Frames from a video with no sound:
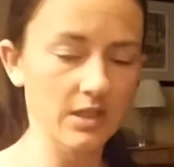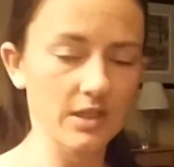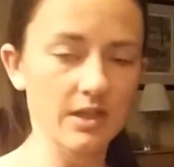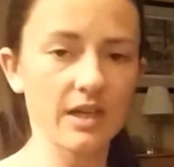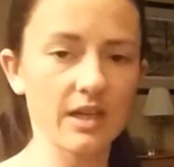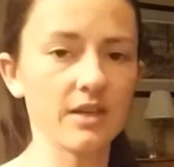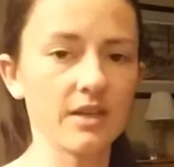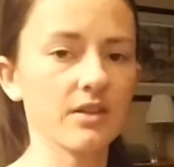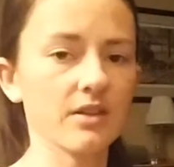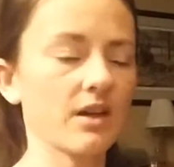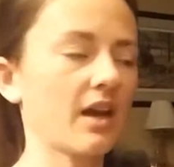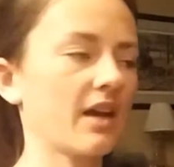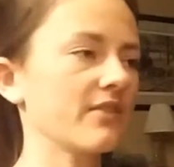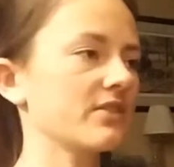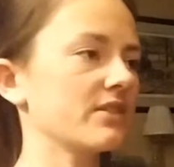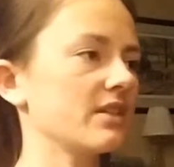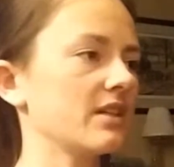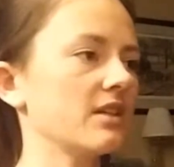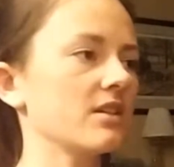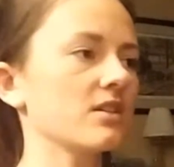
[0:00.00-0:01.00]
Okay, I've
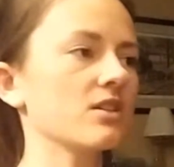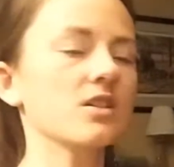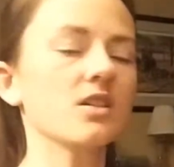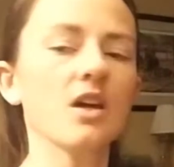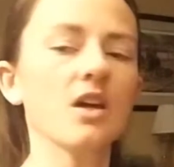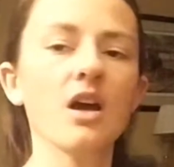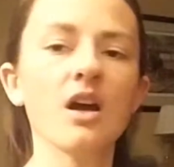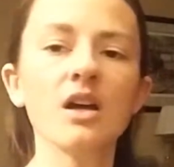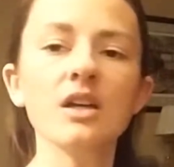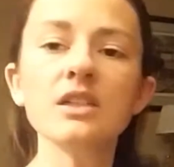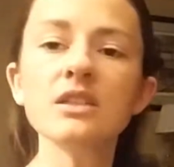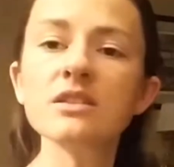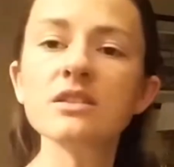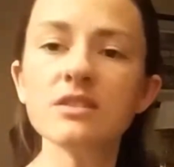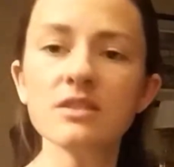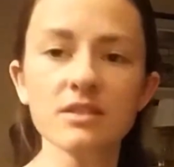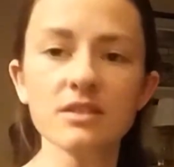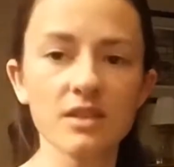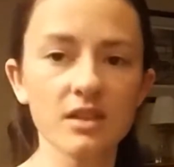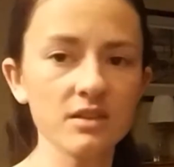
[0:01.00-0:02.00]
seen tons
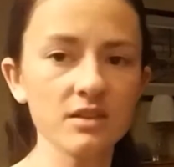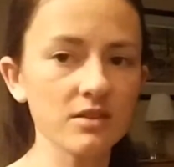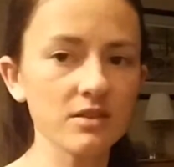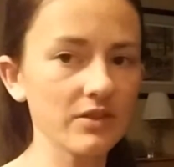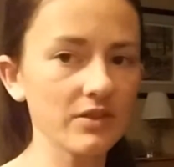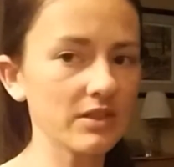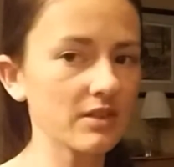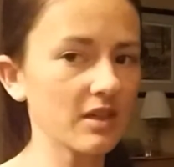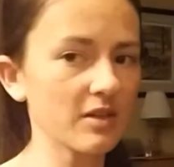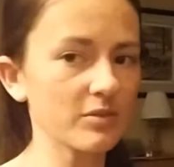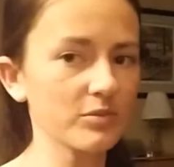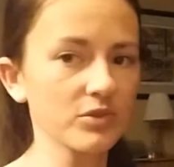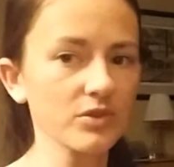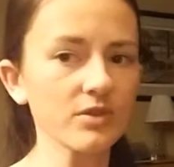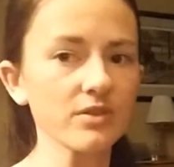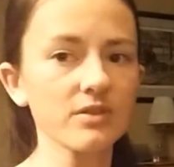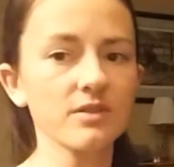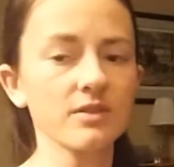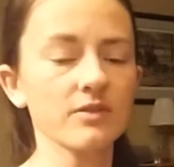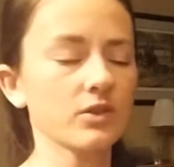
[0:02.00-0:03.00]
and tons of
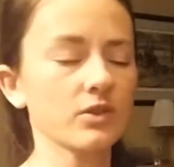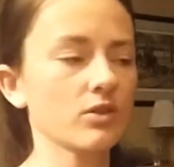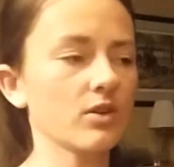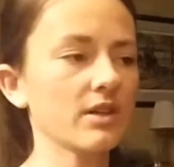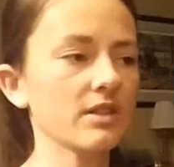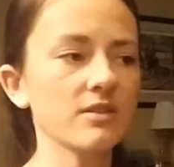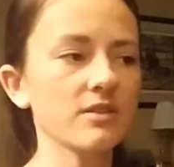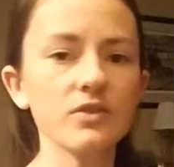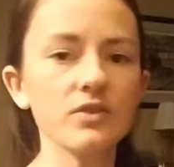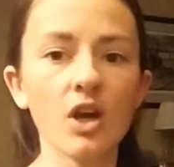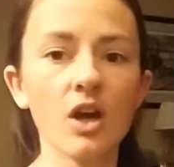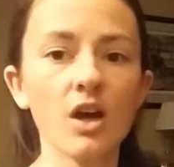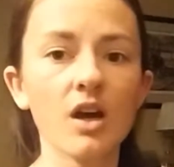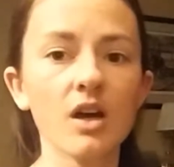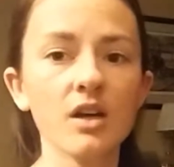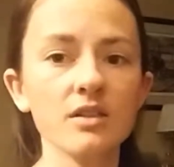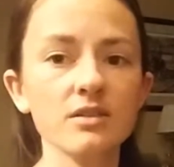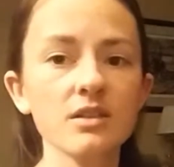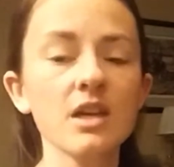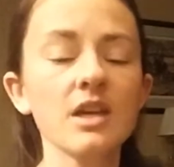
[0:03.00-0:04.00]
examples of aggressive
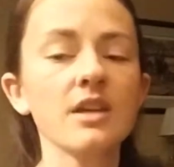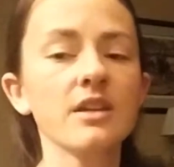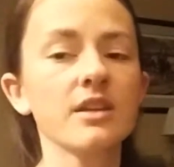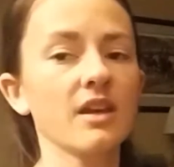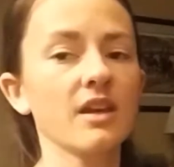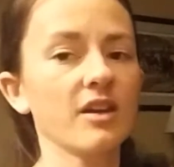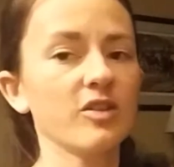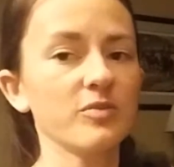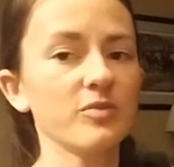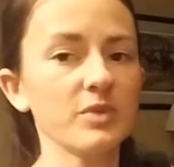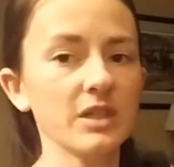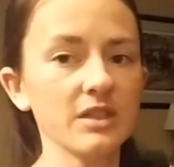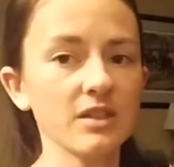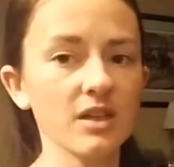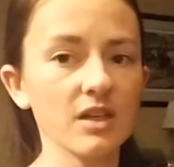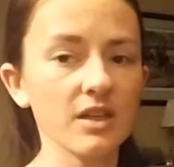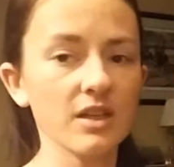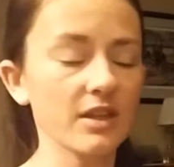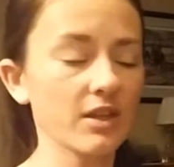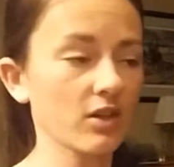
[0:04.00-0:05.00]
dogs that have been,
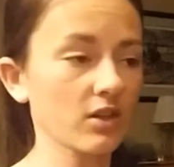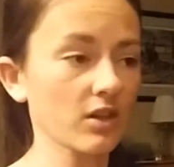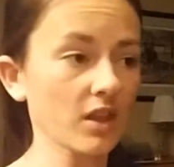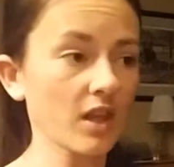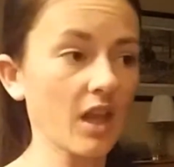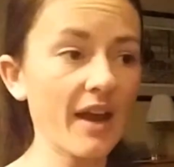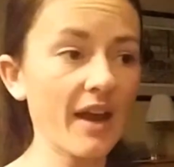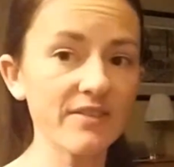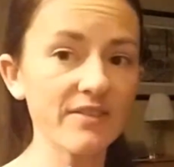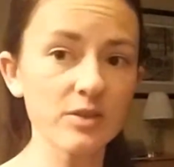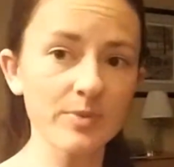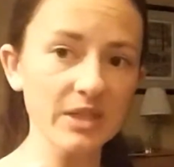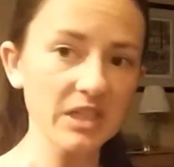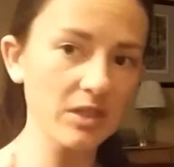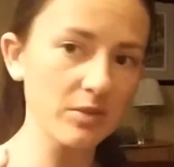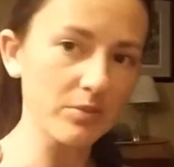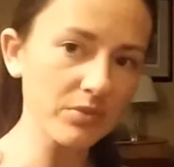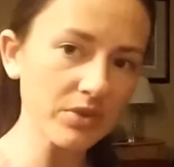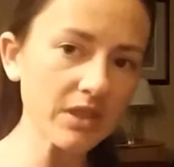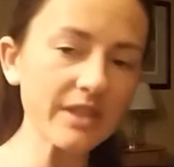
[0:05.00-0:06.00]
their lives have been
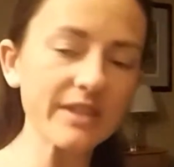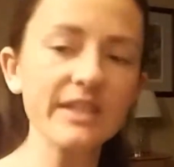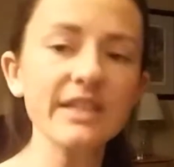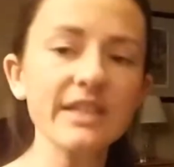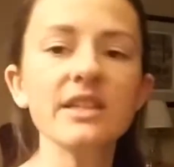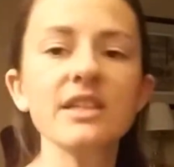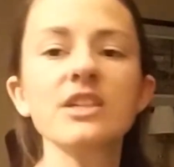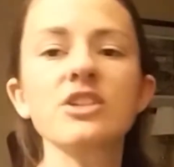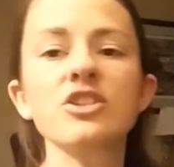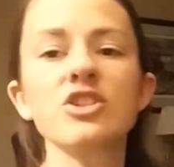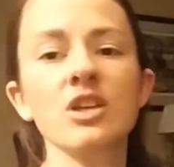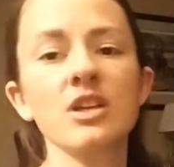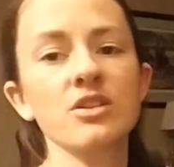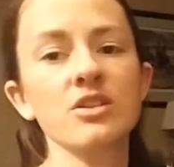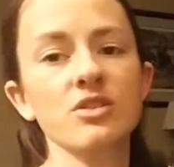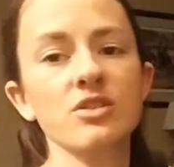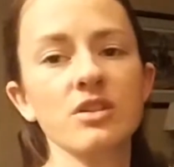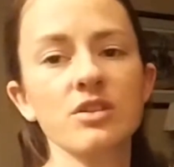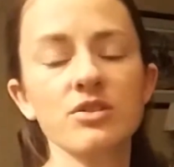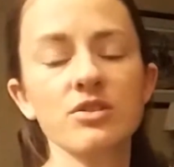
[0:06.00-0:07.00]
completely
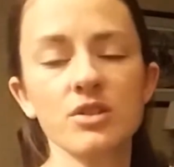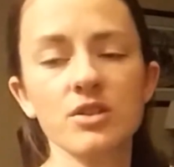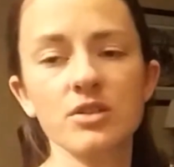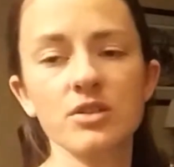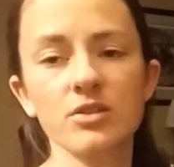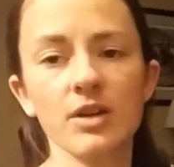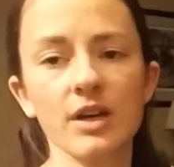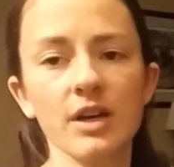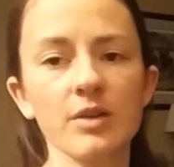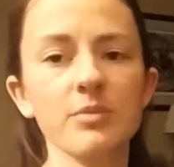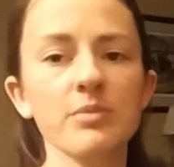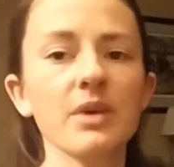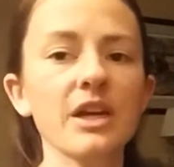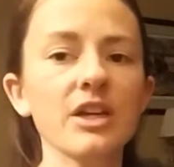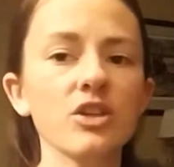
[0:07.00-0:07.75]
changed and turned around by